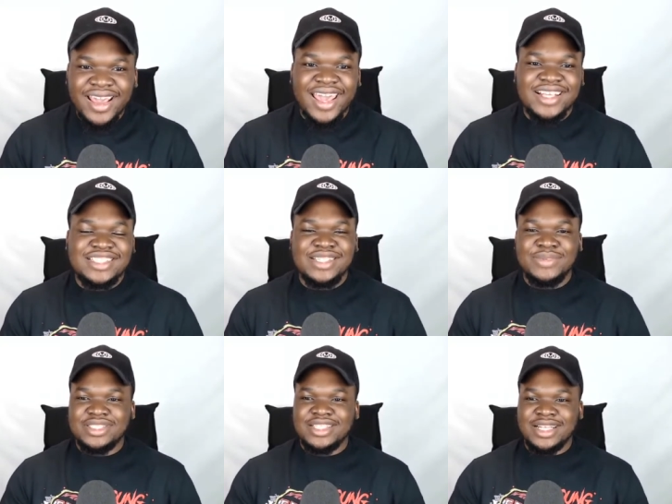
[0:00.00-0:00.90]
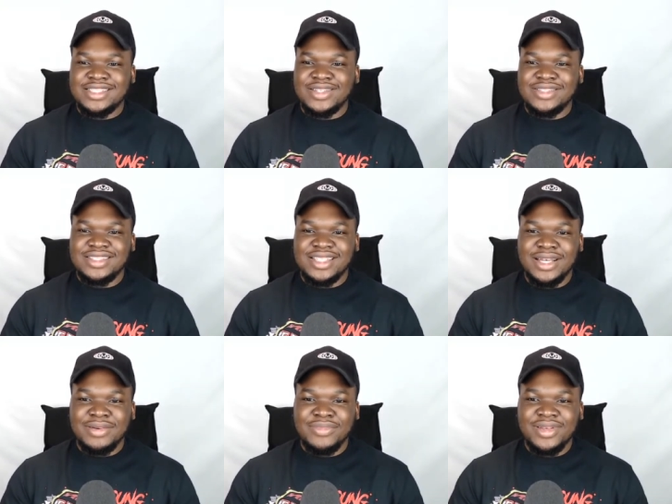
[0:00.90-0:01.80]
And she was just on
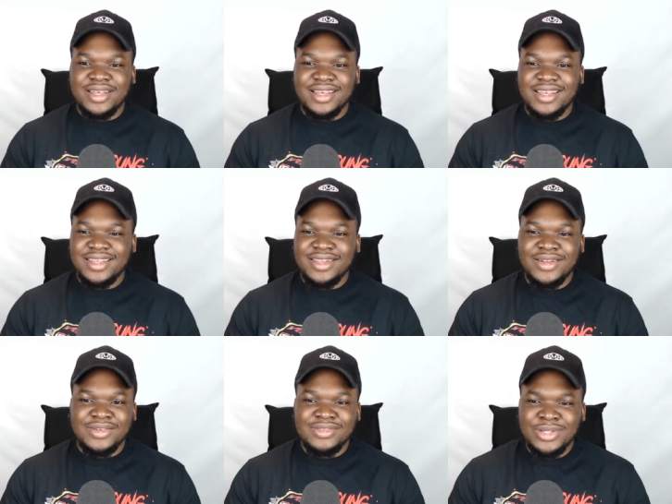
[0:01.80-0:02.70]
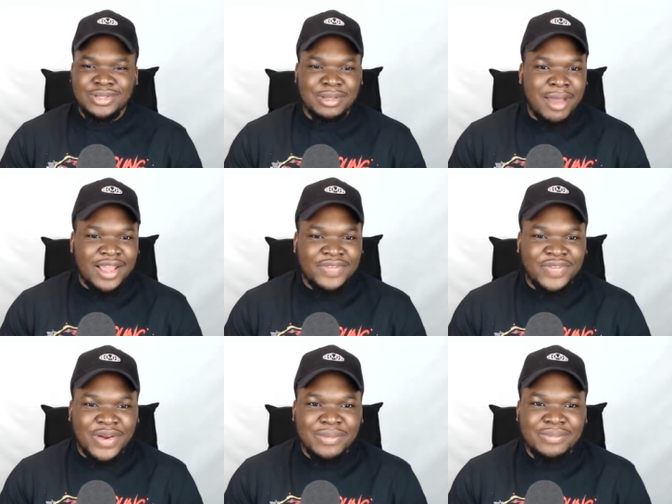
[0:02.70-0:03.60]
some, you know, took the mic
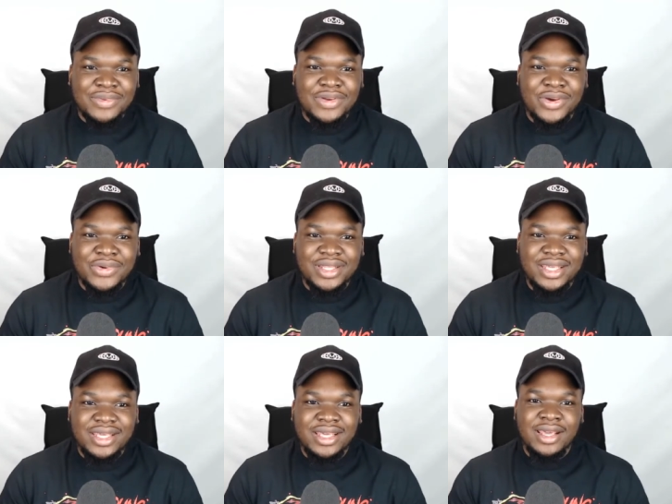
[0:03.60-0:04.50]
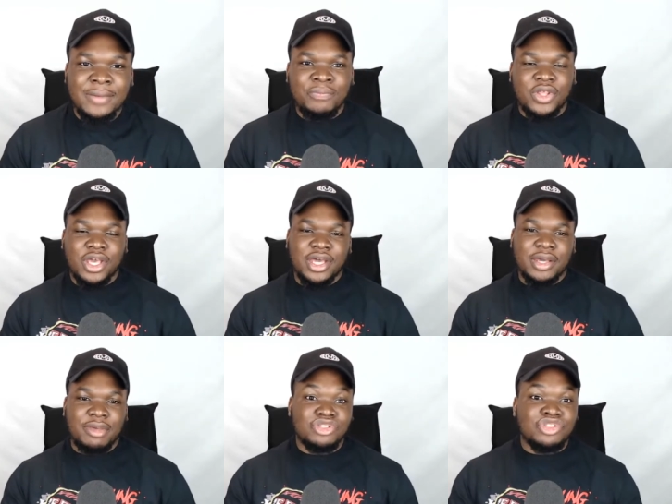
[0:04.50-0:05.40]
from Cody,
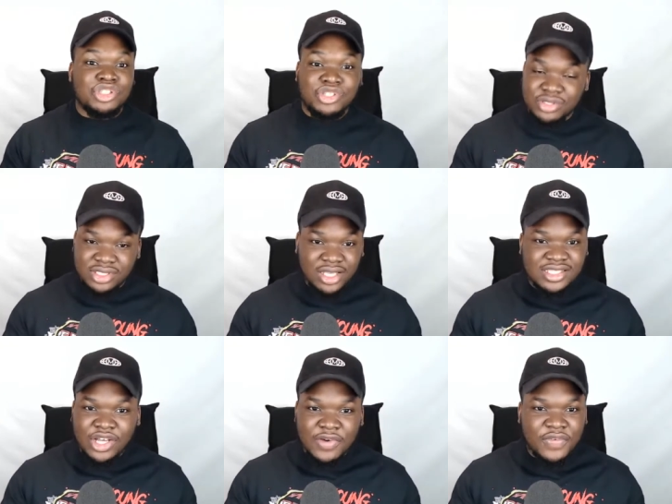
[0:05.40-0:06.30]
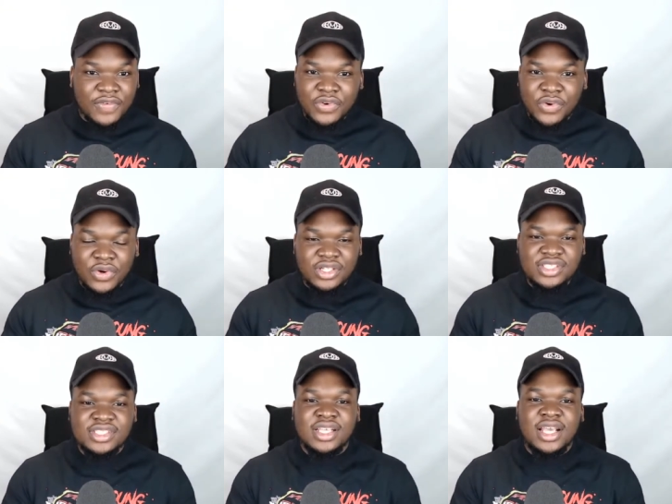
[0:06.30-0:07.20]
introduced herself, of course.